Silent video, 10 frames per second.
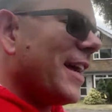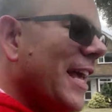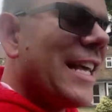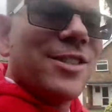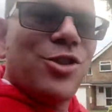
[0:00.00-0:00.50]

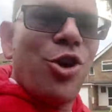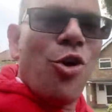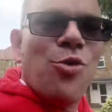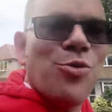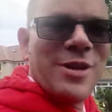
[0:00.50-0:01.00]
it's not
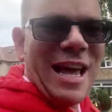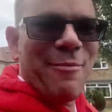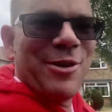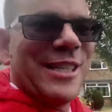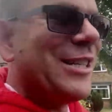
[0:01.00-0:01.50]
all
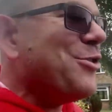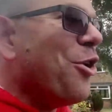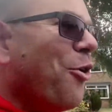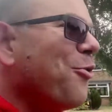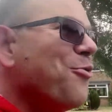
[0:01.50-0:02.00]
glamorous. It's
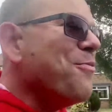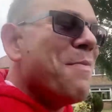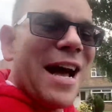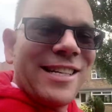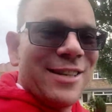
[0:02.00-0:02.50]
not all
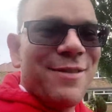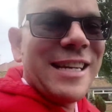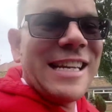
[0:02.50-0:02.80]
massively